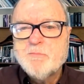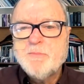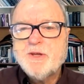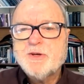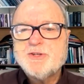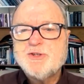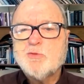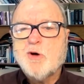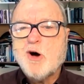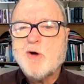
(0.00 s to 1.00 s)
because
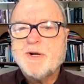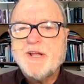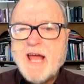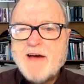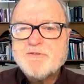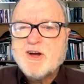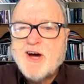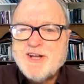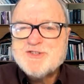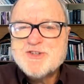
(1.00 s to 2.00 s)
you already have
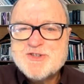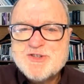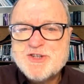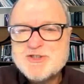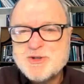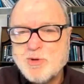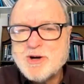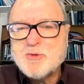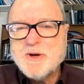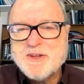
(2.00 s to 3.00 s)
consciousness to
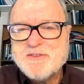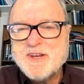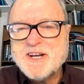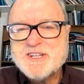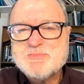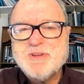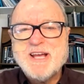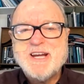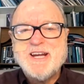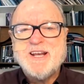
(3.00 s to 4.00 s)
work with in
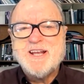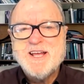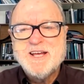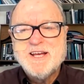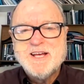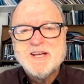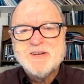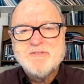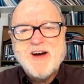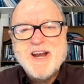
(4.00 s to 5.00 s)
explaining
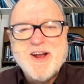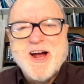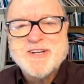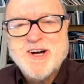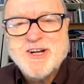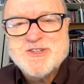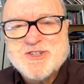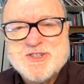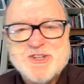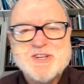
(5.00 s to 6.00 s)
finite
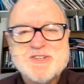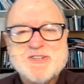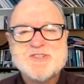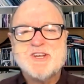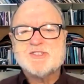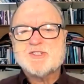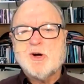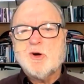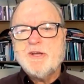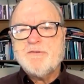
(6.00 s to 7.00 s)
consciousness. And
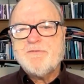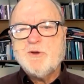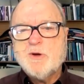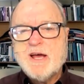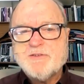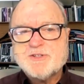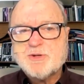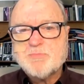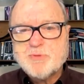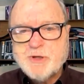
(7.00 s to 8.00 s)
so if you have a
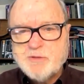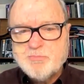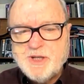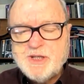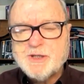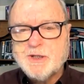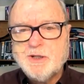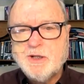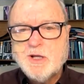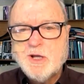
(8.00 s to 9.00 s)
supreme
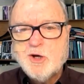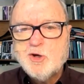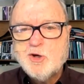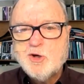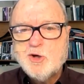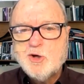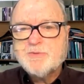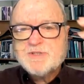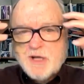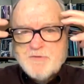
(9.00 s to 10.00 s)
being who is
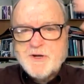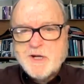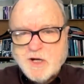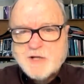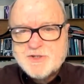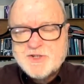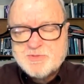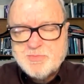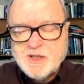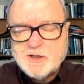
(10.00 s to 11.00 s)
himself a
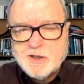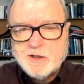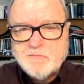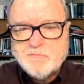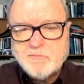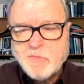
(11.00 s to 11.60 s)
conscious being,